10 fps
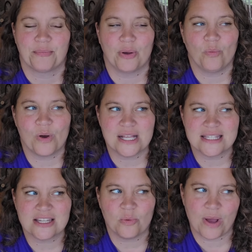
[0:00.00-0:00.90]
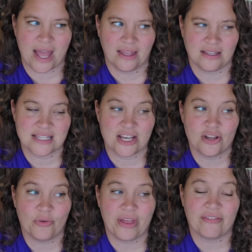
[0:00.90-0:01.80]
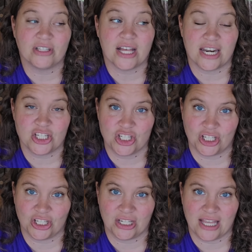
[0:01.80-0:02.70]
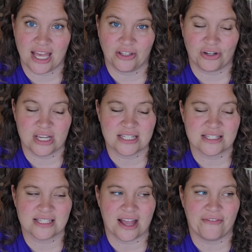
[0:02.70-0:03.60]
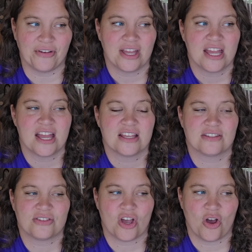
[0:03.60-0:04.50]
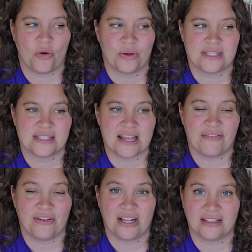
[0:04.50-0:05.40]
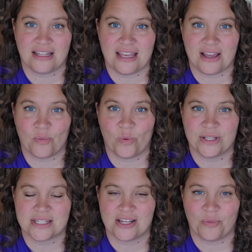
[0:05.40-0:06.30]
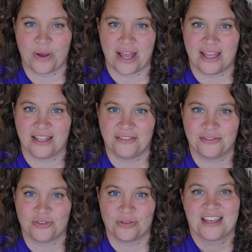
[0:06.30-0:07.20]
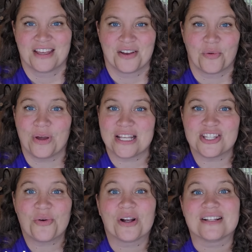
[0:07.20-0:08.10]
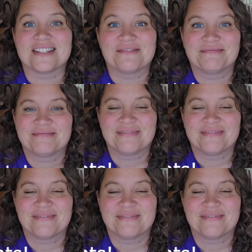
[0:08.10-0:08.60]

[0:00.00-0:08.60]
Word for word: But once in a while, because I know they have a lot of sugar and calories and stuff, so it's definitely once in a while. What is yours?